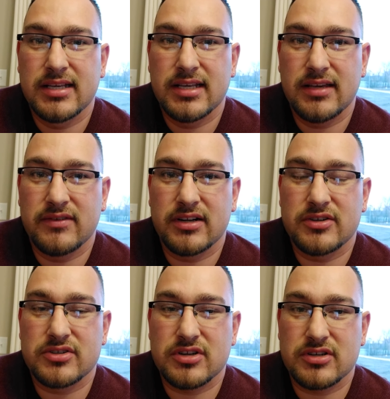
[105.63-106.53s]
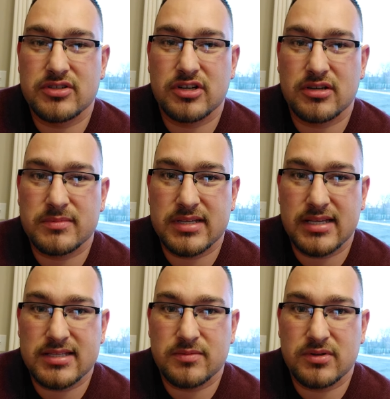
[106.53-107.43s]
Even under certain
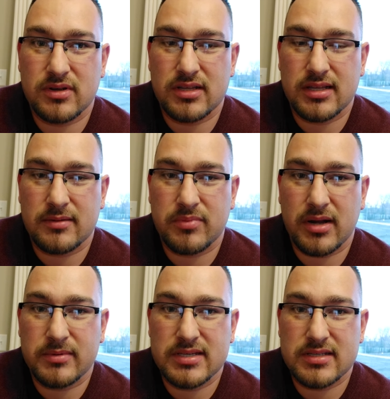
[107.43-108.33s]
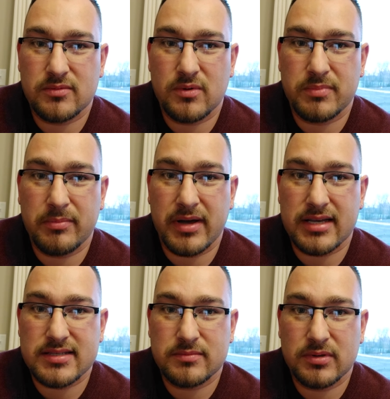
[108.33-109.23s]
circumstances, we know that that probably still won't be
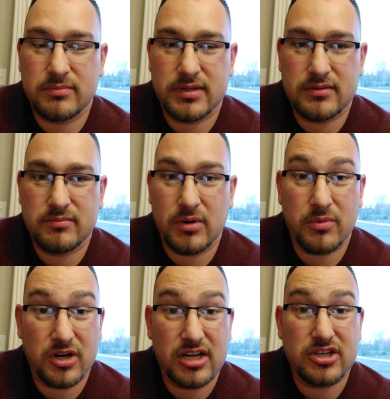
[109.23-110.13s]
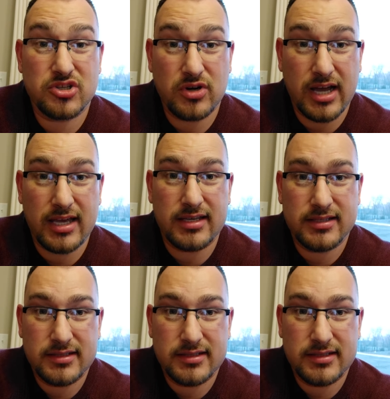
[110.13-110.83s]
possible, but but we're going to try.